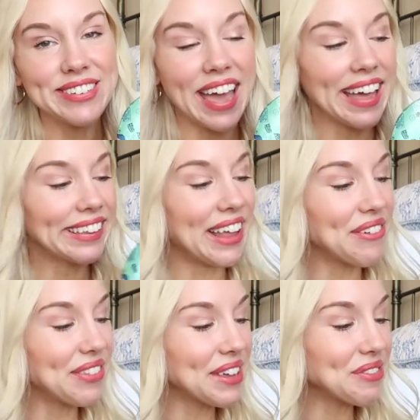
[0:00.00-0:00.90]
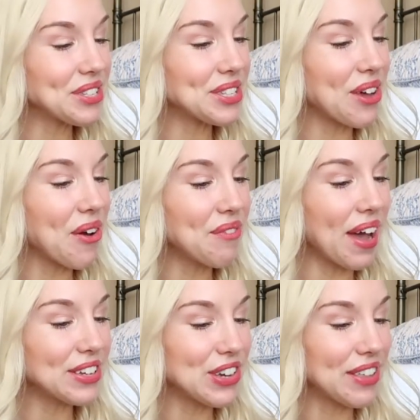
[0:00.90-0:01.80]
I love them so
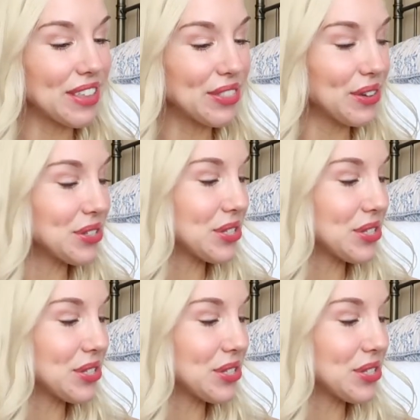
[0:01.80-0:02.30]
much. I think they're